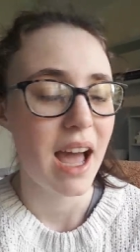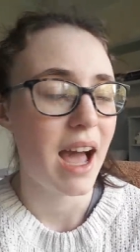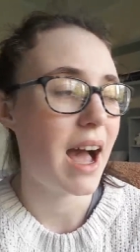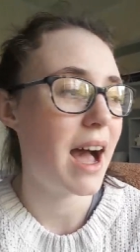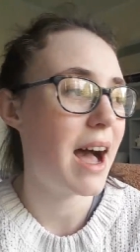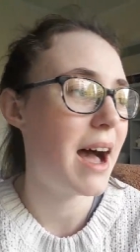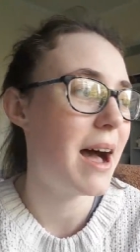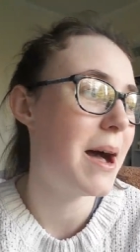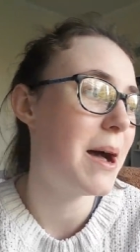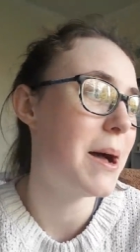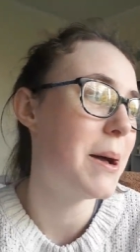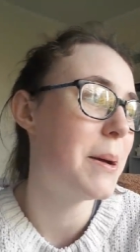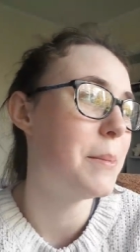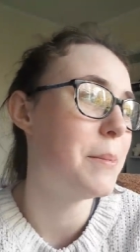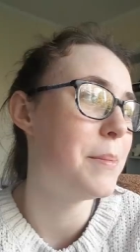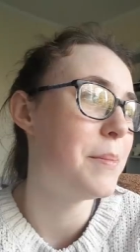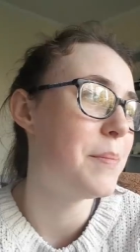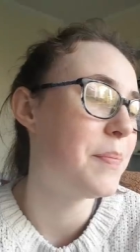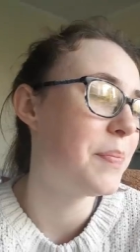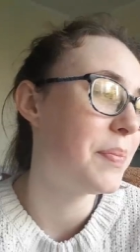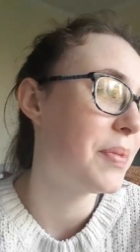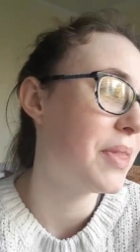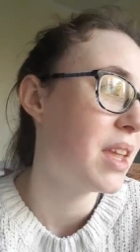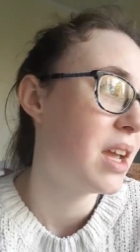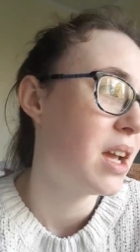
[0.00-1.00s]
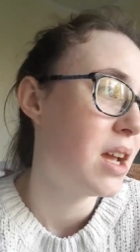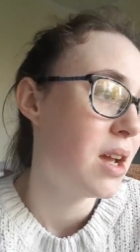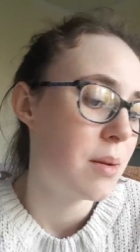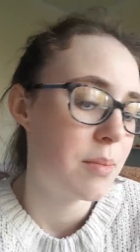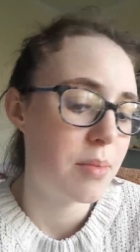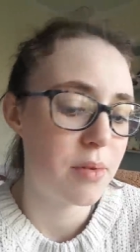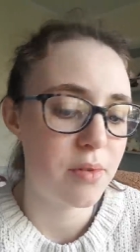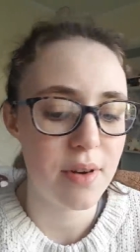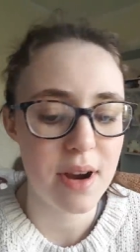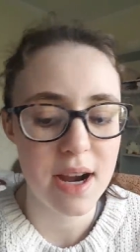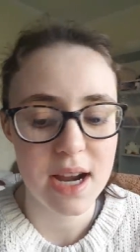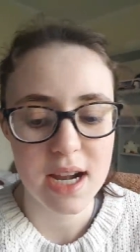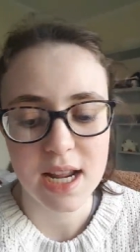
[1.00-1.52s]
Um,
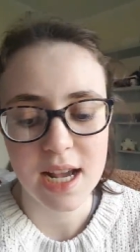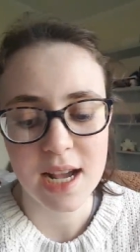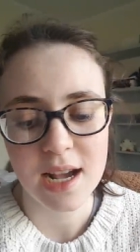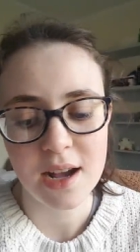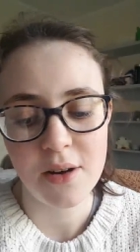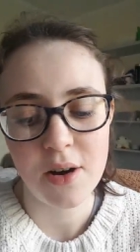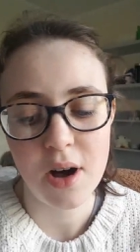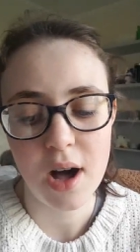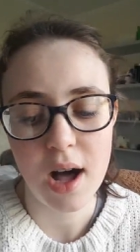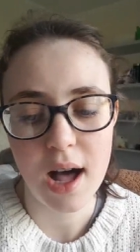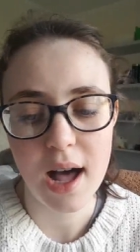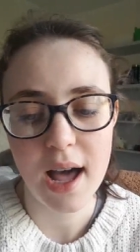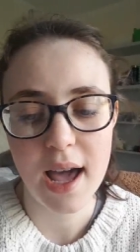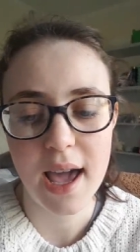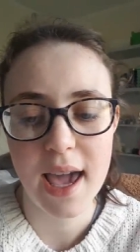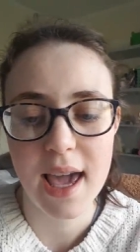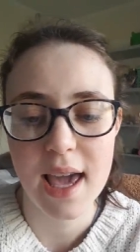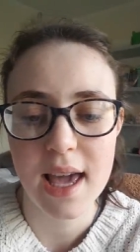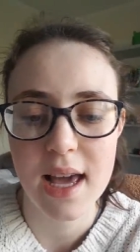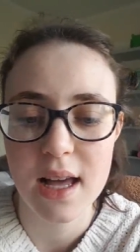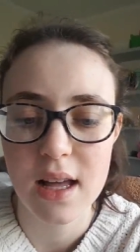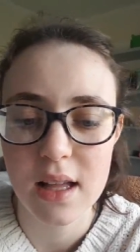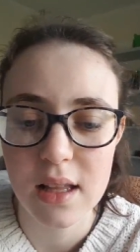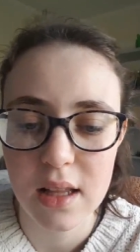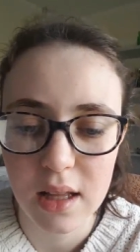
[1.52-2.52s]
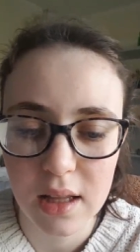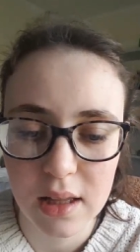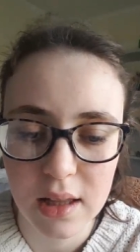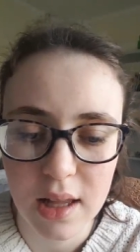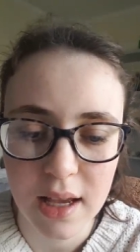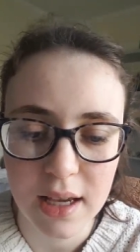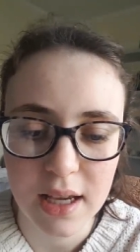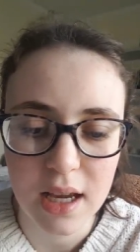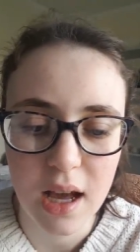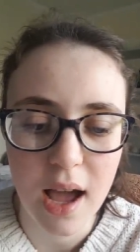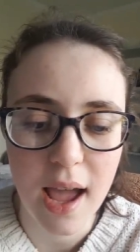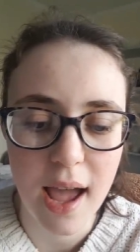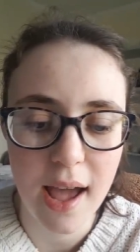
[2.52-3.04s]
but right now, I
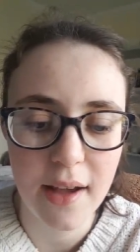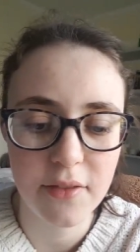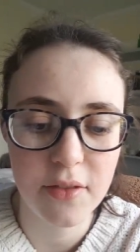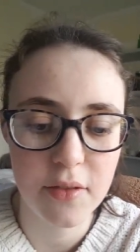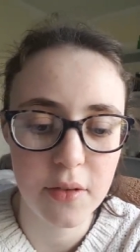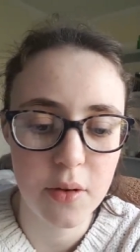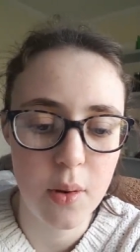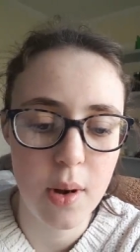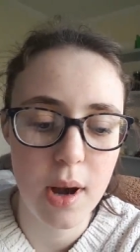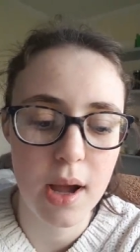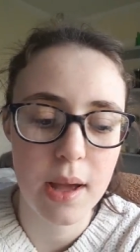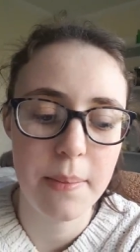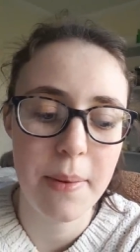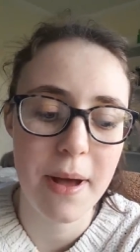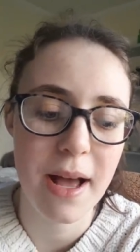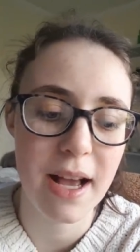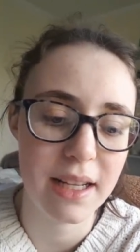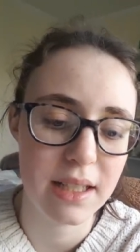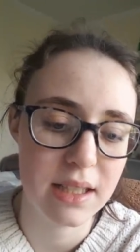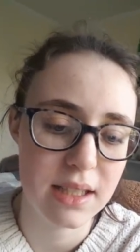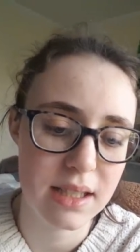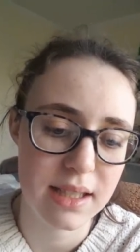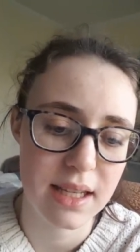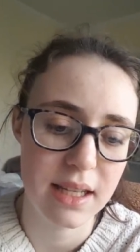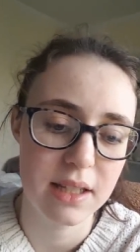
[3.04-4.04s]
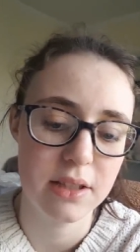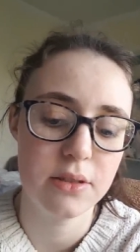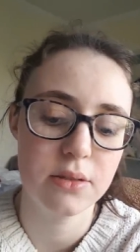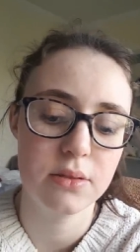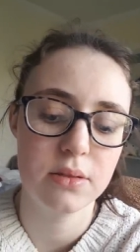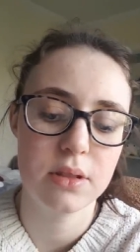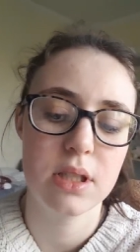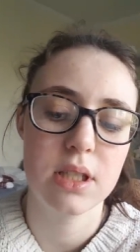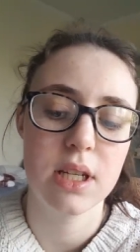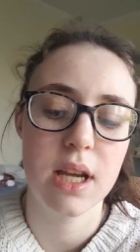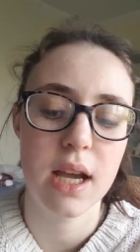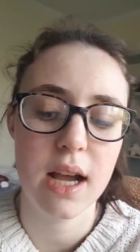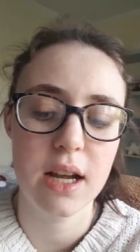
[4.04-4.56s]
like I have quite a packed schedule
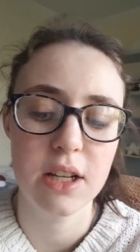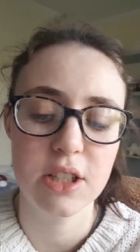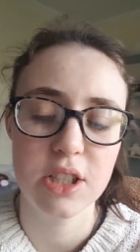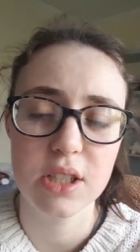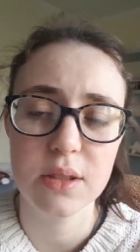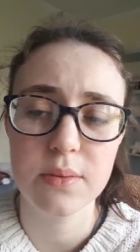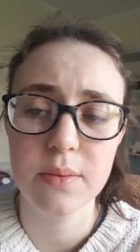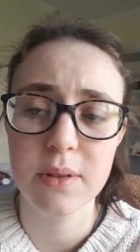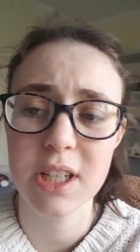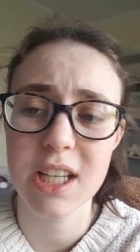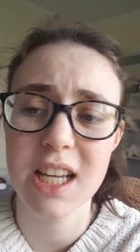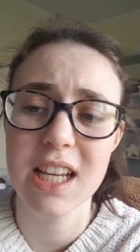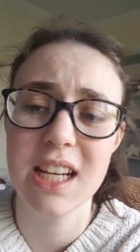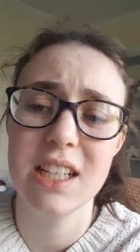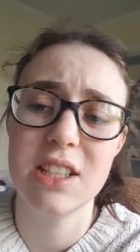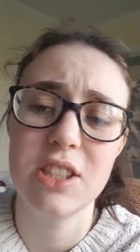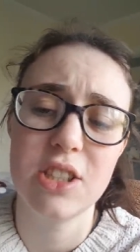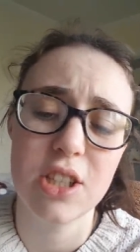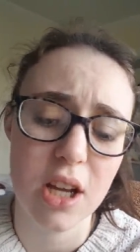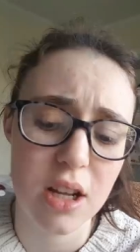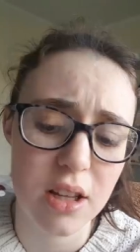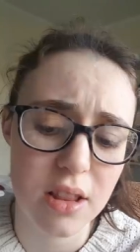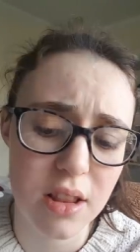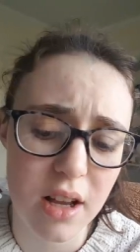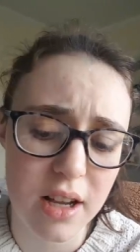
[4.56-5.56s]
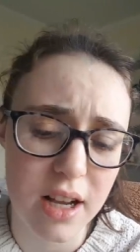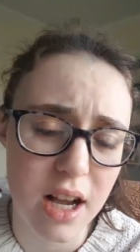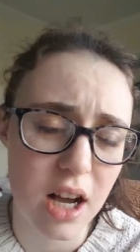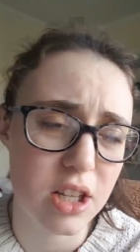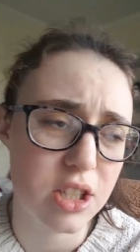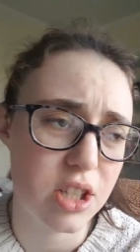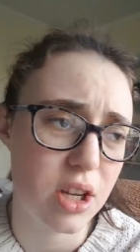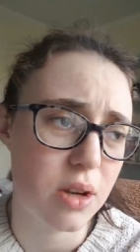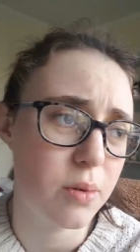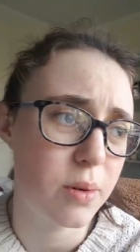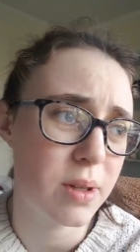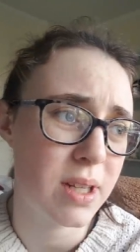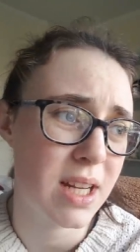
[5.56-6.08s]
today. I just want to get it done. Like, I
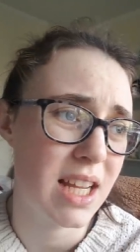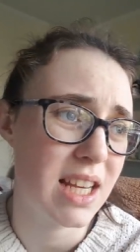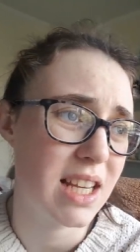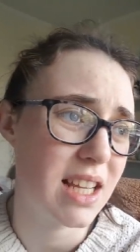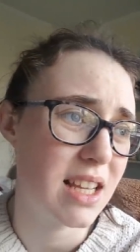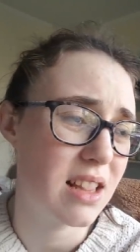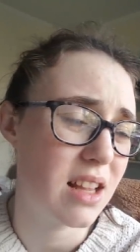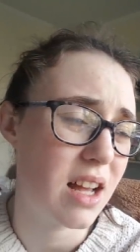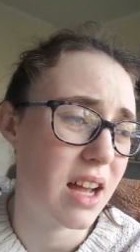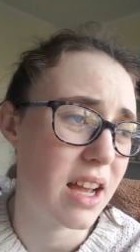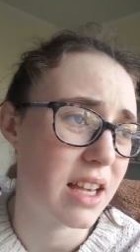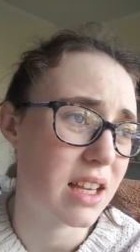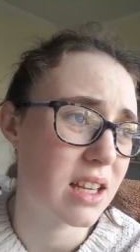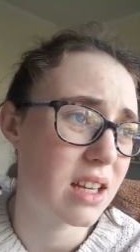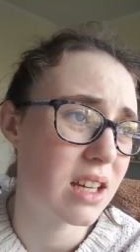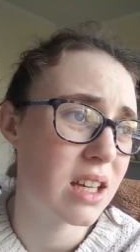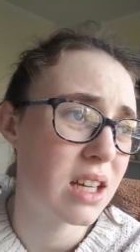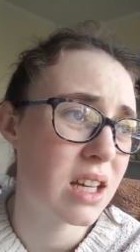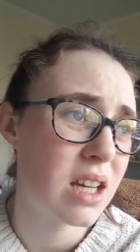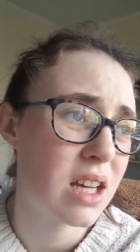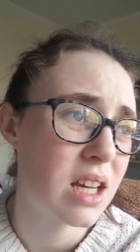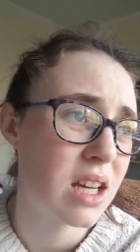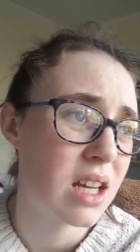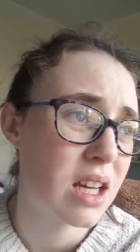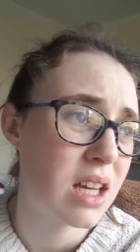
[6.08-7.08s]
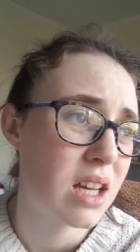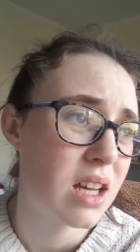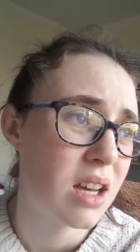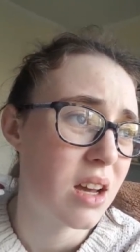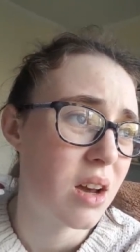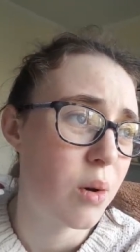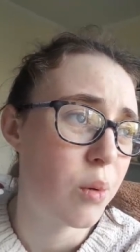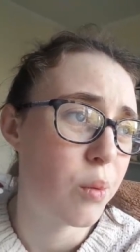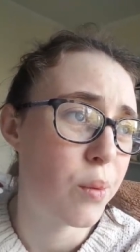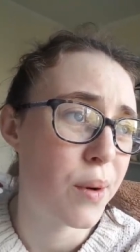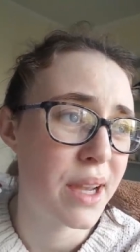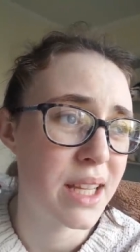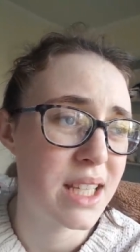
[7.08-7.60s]
don't want any like
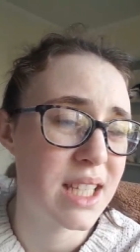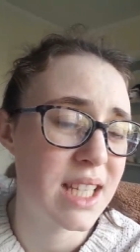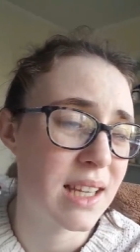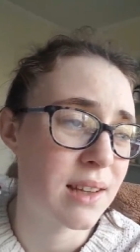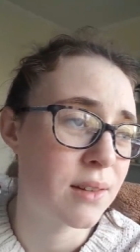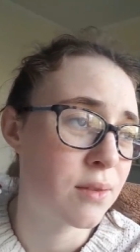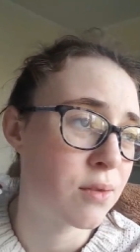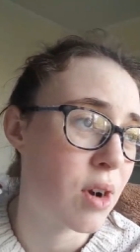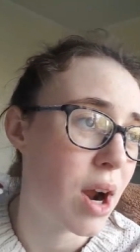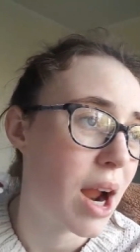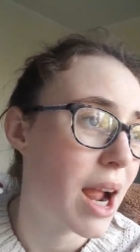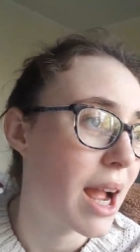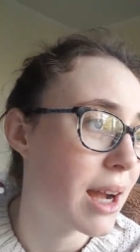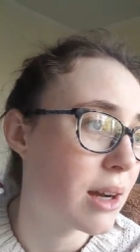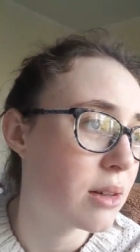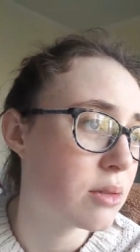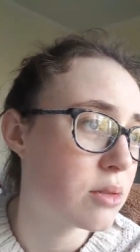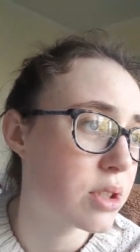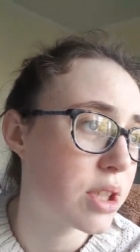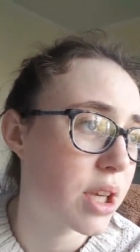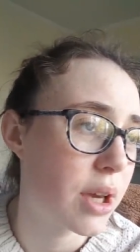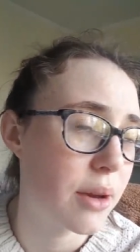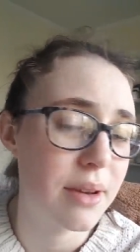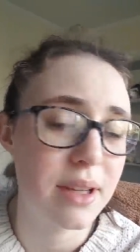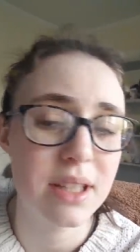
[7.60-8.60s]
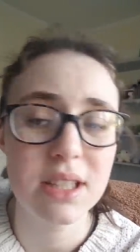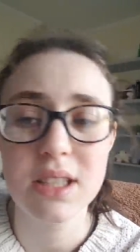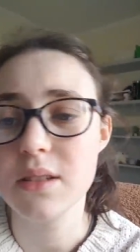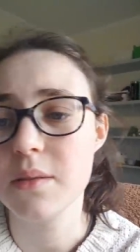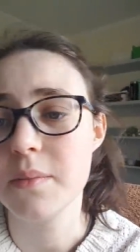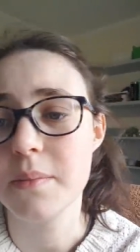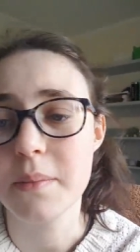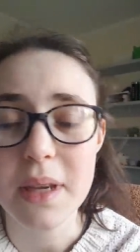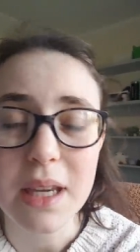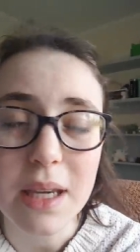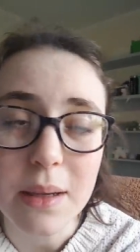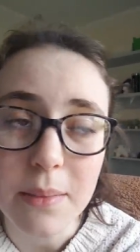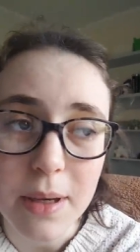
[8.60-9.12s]
waiting round, going to
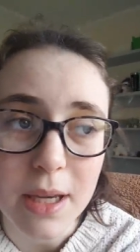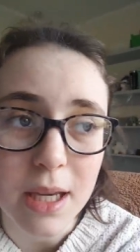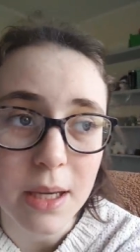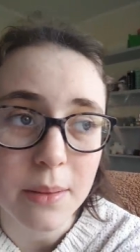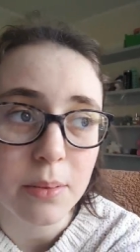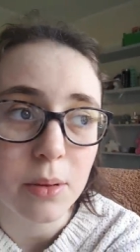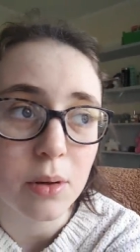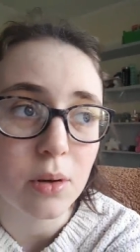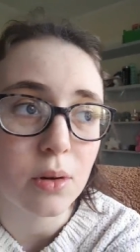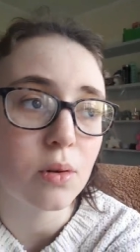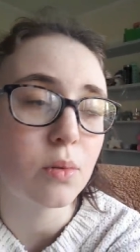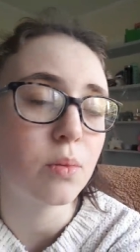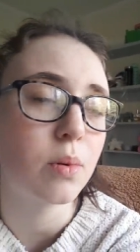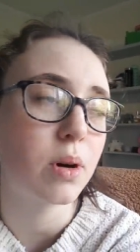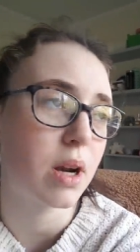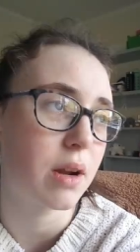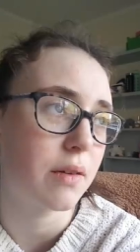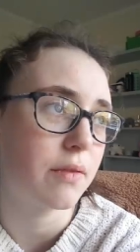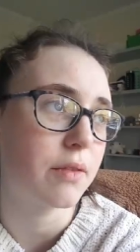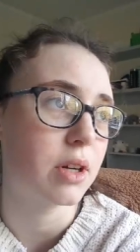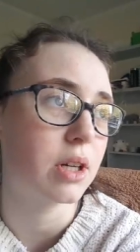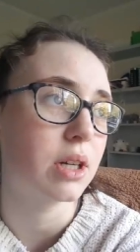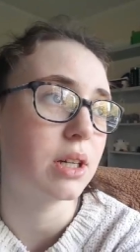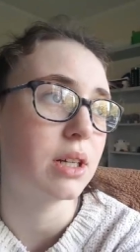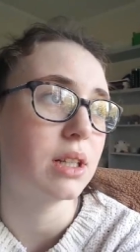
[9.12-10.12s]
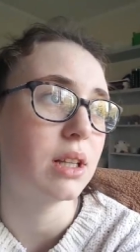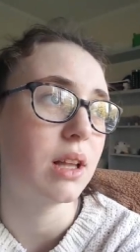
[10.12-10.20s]
meet people, whatever.